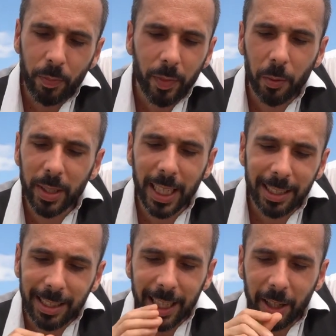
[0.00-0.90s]
with a
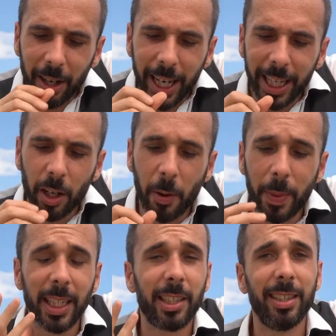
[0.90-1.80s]
tingling,
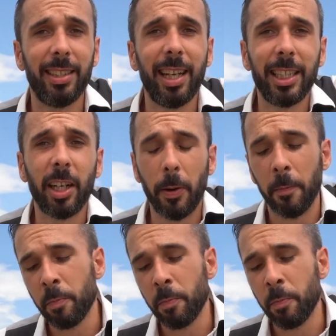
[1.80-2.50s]
numbing sensation.